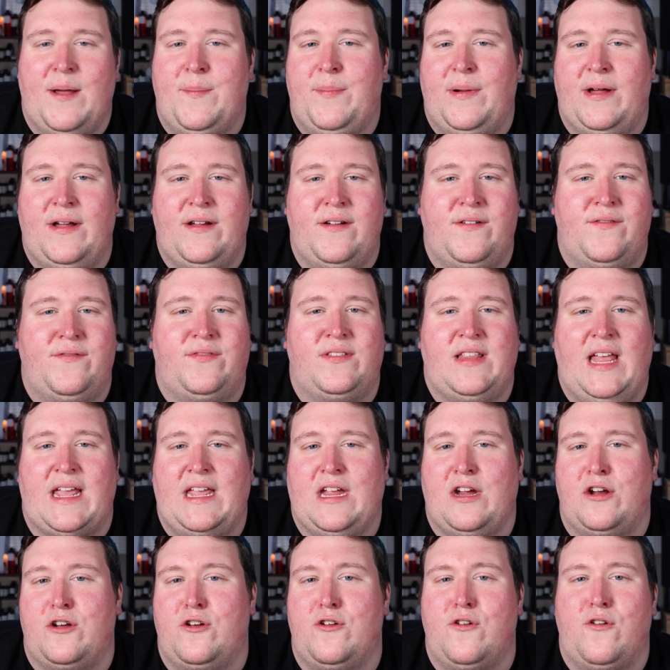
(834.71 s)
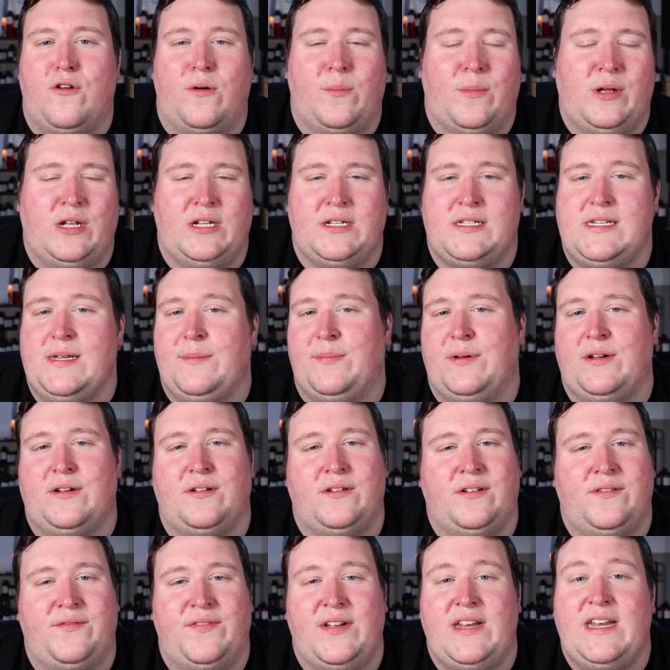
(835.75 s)
above like your normal
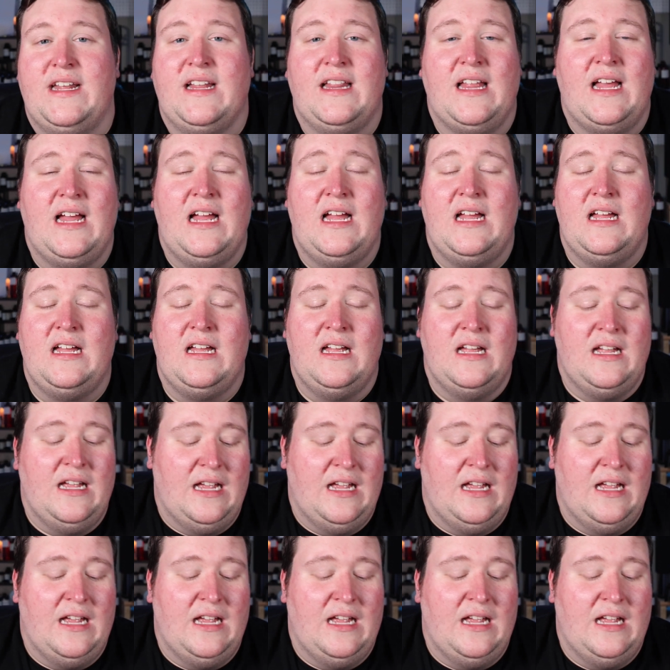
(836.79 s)
typical vanilla.